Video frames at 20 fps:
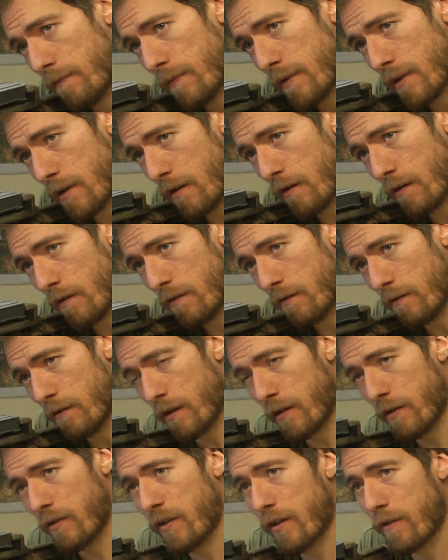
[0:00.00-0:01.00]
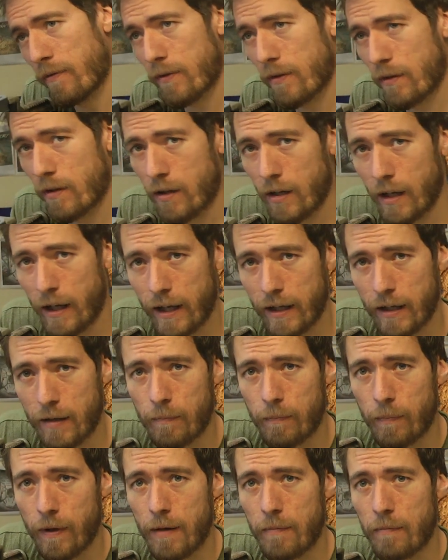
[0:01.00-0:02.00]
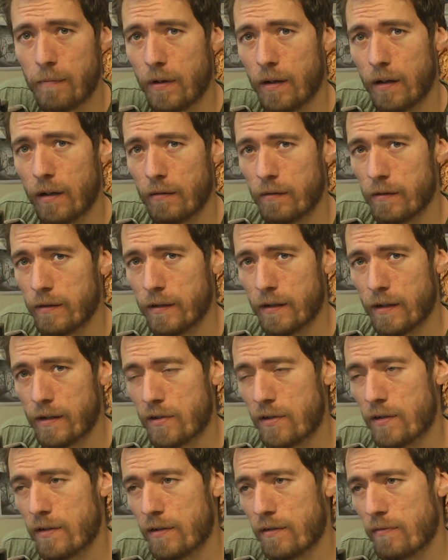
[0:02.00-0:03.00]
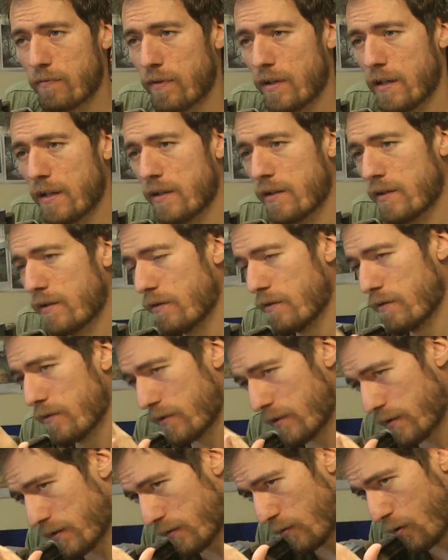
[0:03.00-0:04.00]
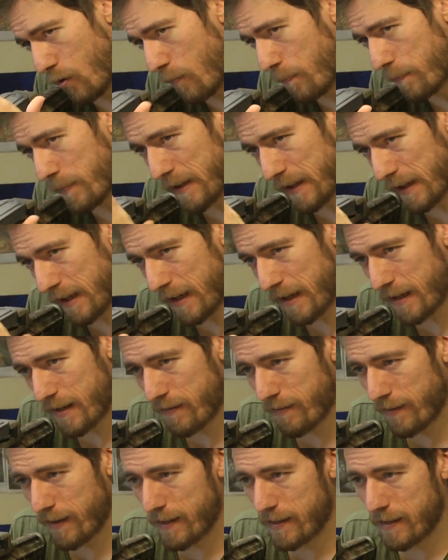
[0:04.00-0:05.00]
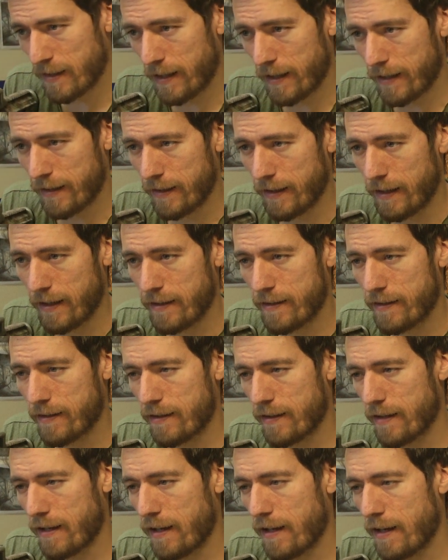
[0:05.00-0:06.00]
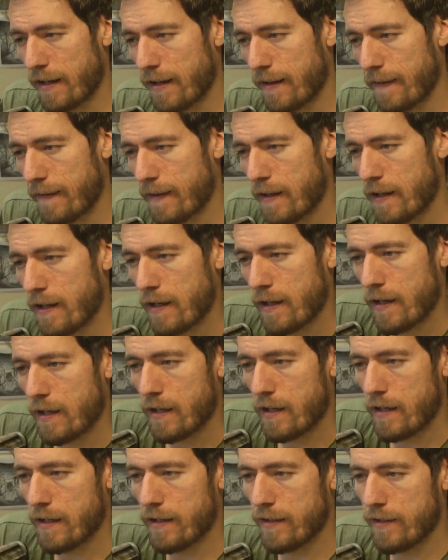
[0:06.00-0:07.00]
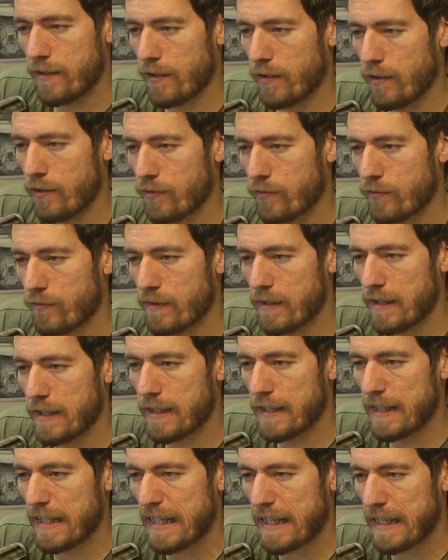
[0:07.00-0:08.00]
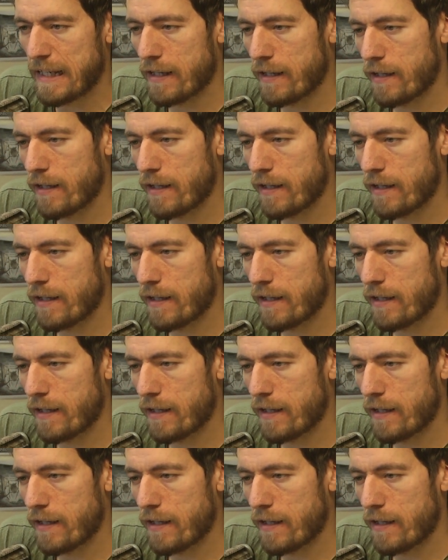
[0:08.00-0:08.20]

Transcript: So if you are like a paintballer who doesn't really use optics, things like that, and you don't really